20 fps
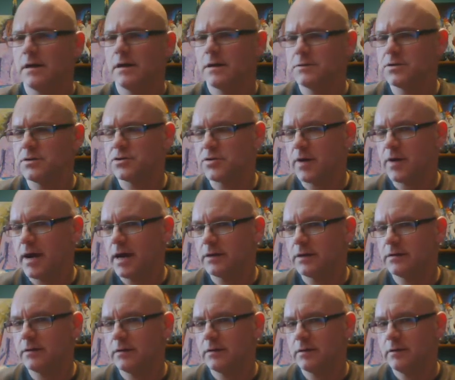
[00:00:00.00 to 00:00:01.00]

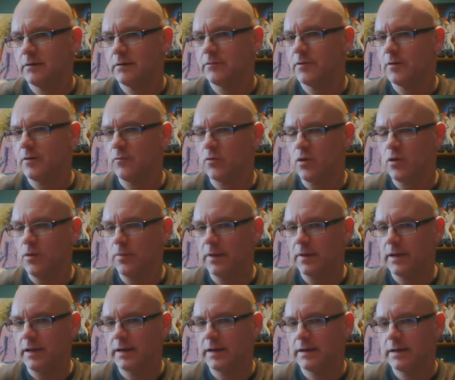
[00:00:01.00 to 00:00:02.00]
detract from
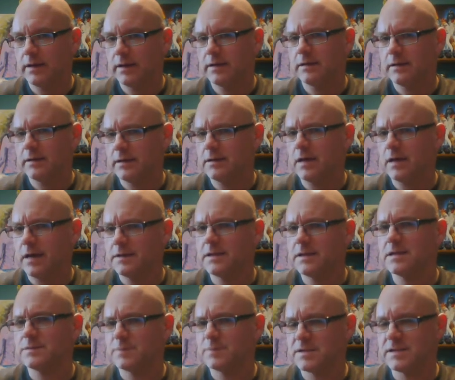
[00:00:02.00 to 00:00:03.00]
role-playing in I
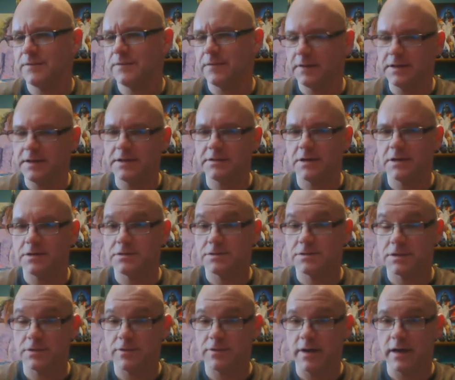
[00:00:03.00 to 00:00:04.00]
think specifically in Dungeons
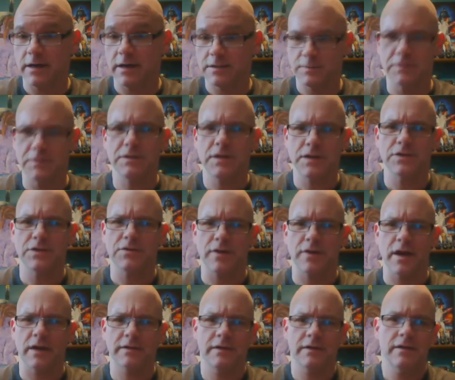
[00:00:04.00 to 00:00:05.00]
and Dragons, but do they
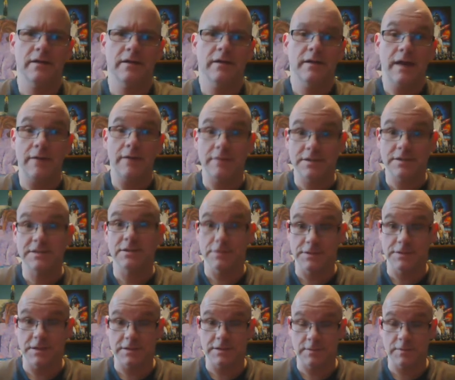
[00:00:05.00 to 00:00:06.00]
detract, having a skill
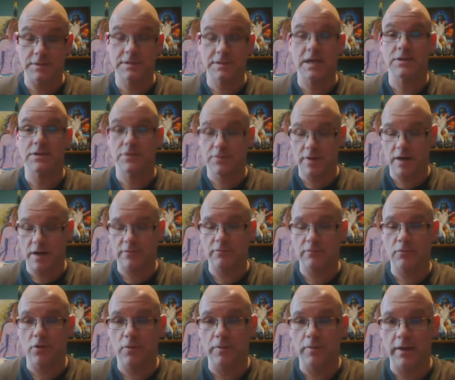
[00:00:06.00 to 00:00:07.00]
system, does that detract from
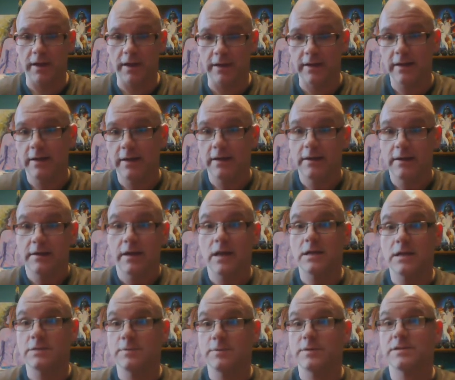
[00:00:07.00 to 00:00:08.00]
role-playing? And
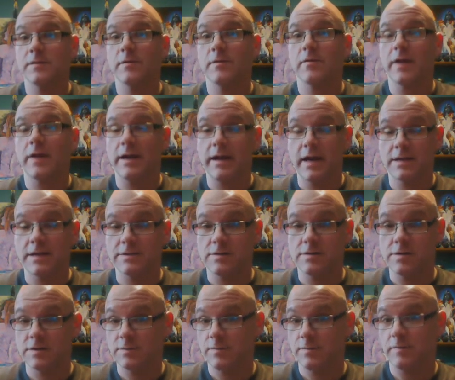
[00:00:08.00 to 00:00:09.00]
there's been some great
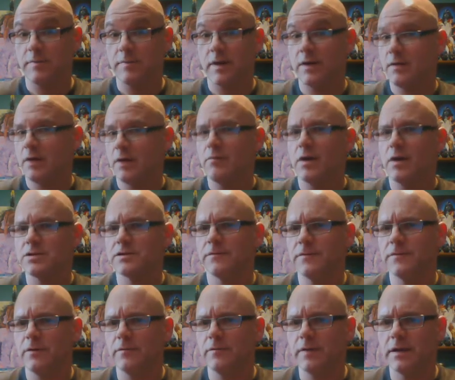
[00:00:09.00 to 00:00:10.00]
answers. I watched a
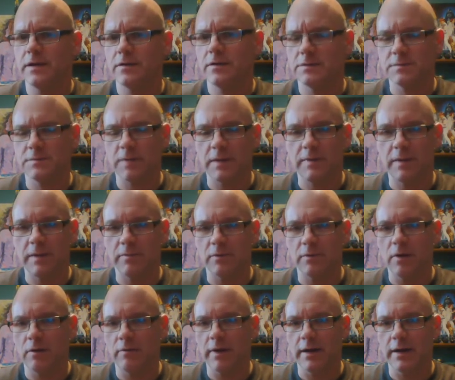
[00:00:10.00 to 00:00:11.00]
few videos by people
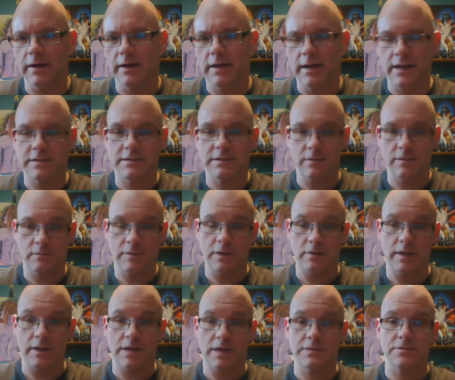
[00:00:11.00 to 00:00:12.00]
already and some,
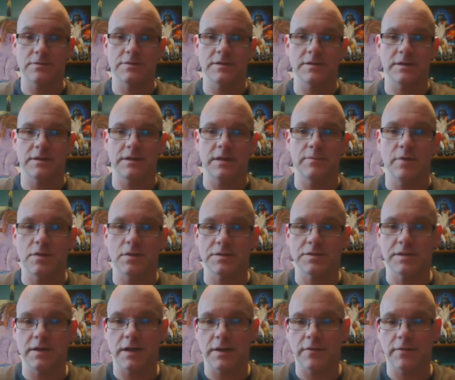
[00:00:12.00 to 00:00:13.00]
answers that they
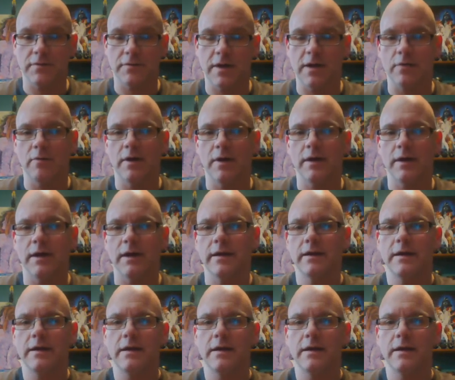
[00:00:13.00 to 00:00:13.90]
posted on thread or whatnot.